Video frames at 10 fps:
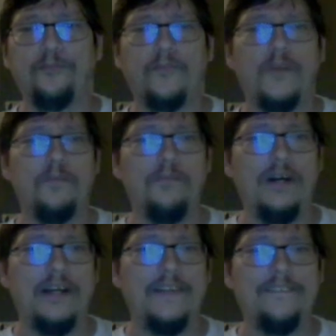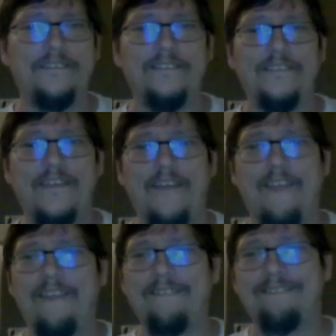But
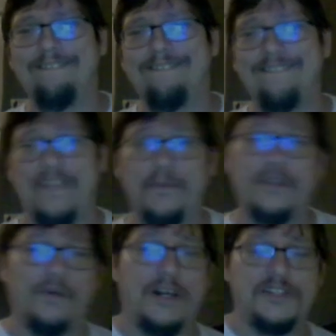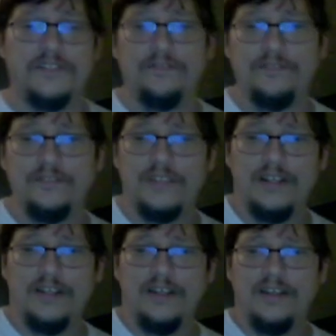I'm gonna watch it.
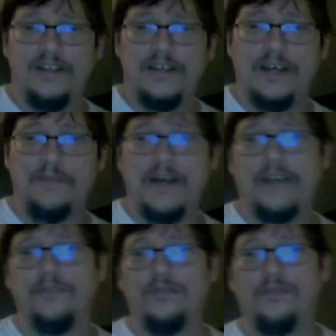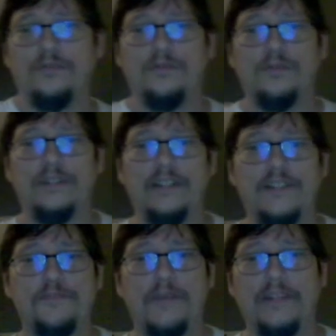I'm not really
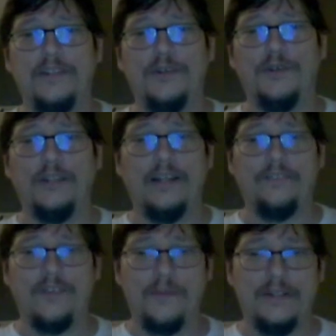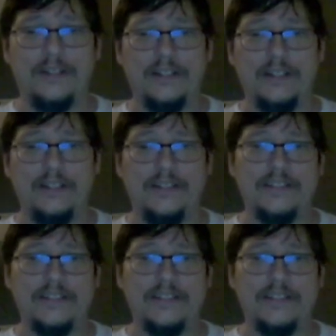expecting a whole lot from it, and again, that's